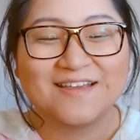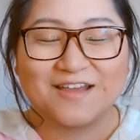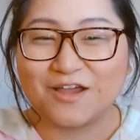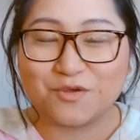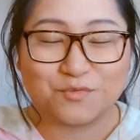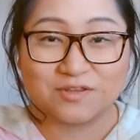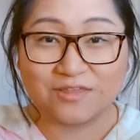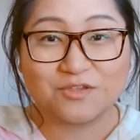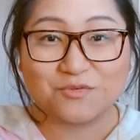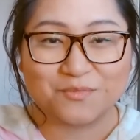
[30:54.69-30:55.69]
uh,
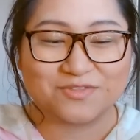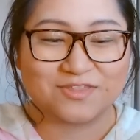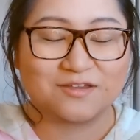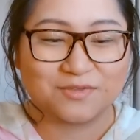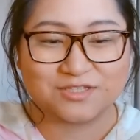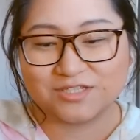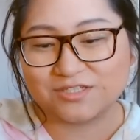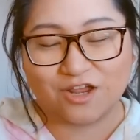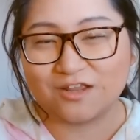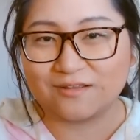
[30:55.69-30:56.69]
nothing wrong with them, it's just
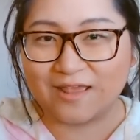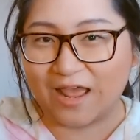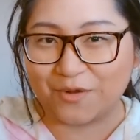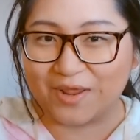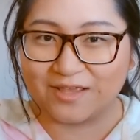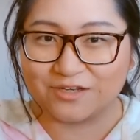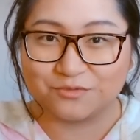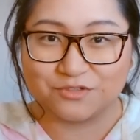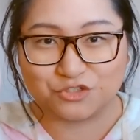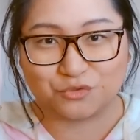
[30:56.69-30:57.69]
not how I like
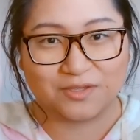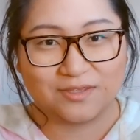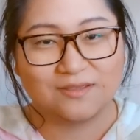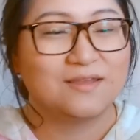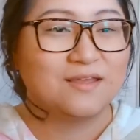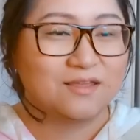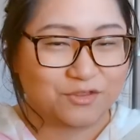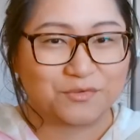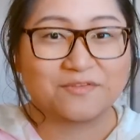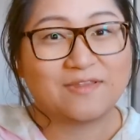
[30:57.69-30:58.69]
to enjoy
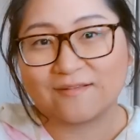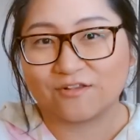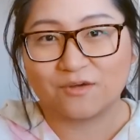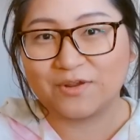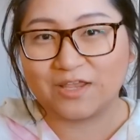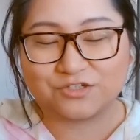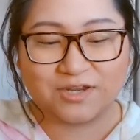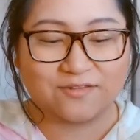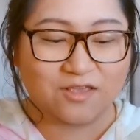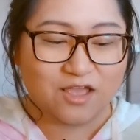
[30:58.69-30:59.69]
those dense
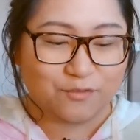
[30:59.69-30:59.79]
carbohydrates.